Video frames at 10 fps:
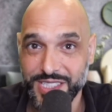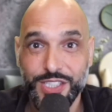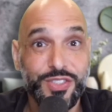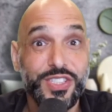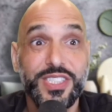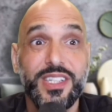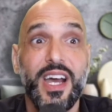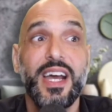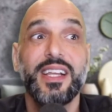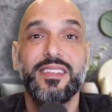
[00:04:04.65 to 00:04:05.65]
It's not just
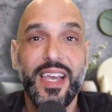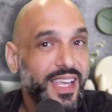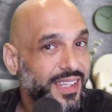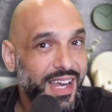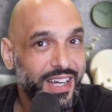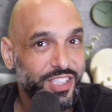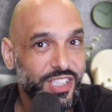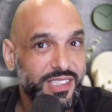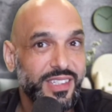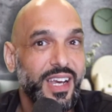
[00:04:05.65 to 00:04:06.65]
taking the
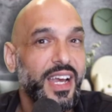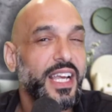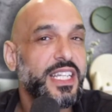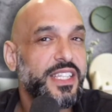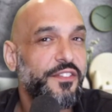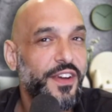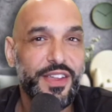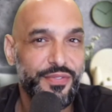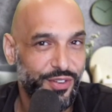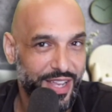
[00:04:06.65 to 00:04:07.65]
actions, it's a
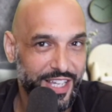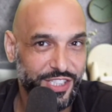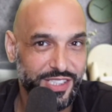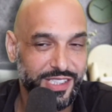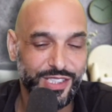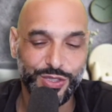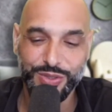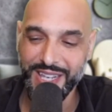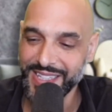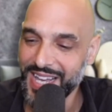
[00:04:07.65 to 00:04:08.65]
faithful actions. It's you
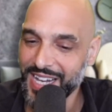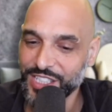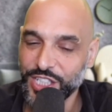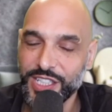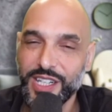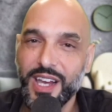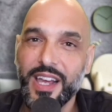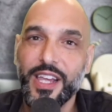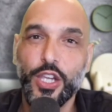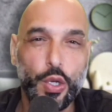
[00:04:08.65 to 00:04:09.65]
take the action,
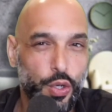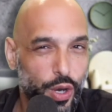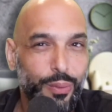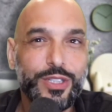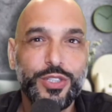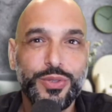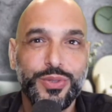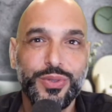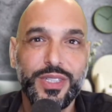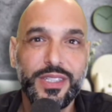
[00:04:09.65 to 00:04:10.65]
you know what you're
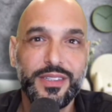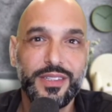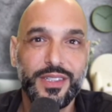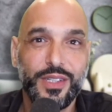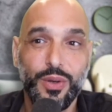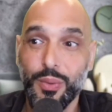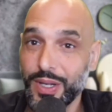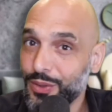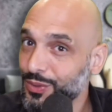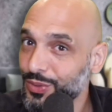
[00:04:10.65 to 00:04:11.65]
doing, you know why
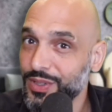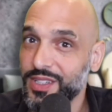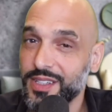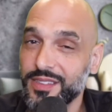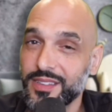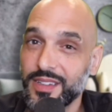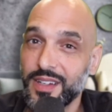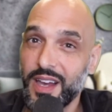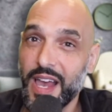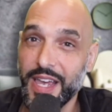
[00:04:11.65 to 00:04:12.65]
you're doing it,
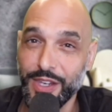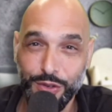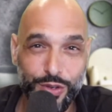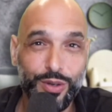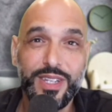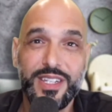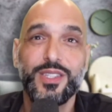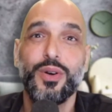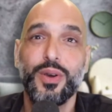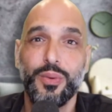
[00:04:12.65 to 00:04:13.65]
and you know that it's
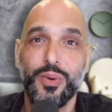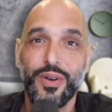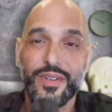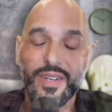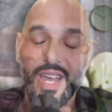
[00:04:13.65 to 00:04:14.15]
going to work.